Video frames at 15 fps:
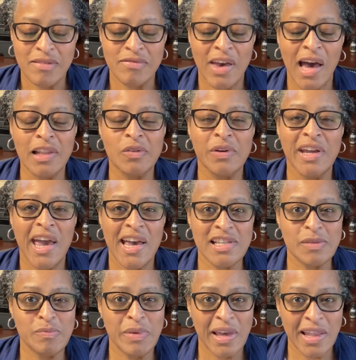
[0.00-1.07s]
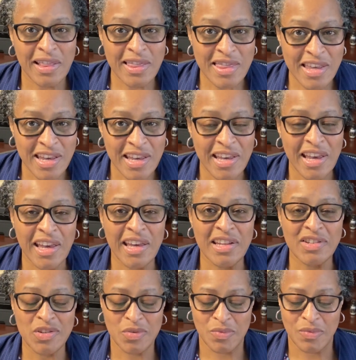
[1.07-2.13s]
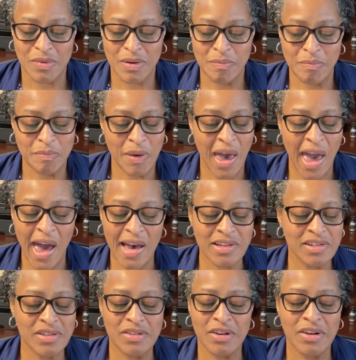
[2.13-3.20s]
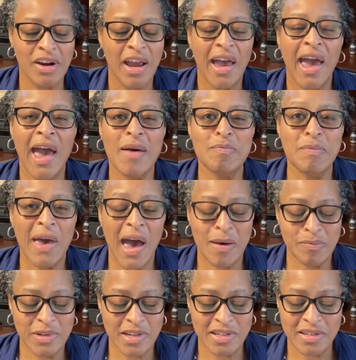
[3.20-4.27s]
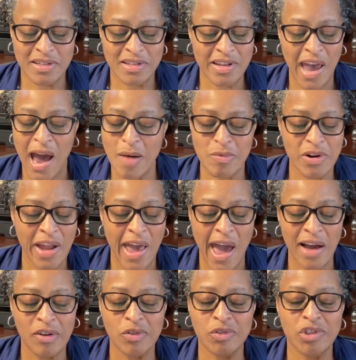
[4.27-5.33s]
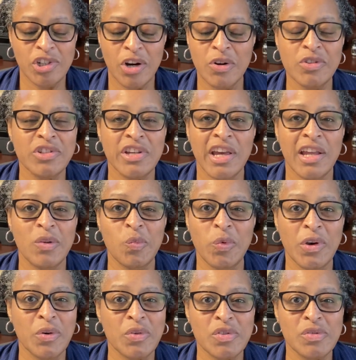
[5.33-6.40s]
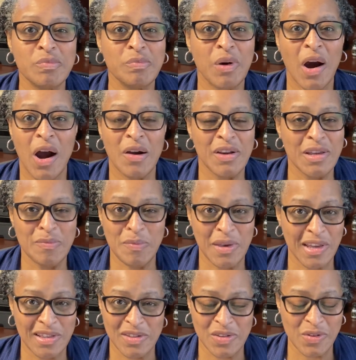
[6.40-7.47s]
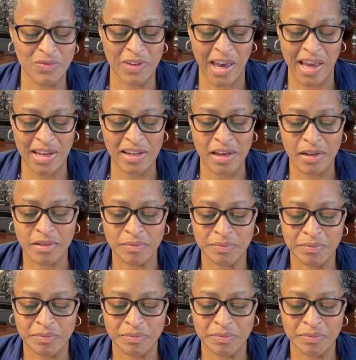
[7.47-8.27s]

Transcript: Valerie has been the interim pastor at Baptist Tabernacle Church in Wilkes-Barre, Pennsylvania.